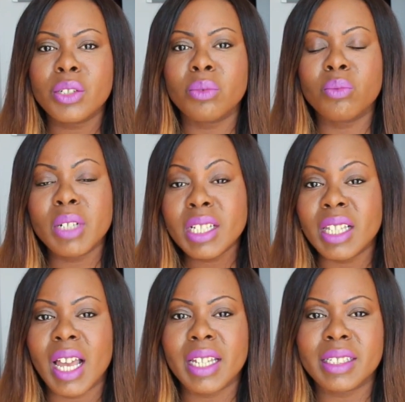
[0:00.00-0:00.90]
to
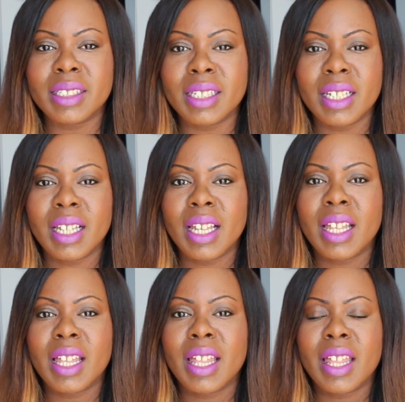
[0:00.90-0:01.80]
realize
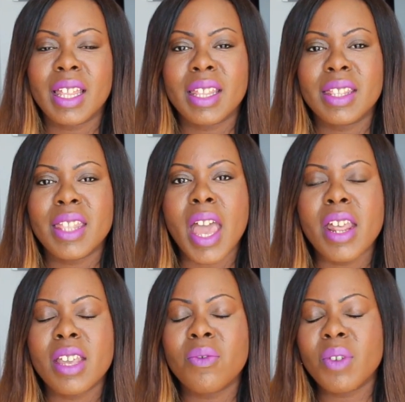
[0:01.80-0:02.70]

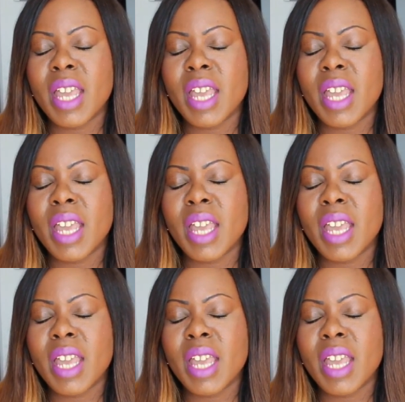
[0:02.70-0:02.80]
that if we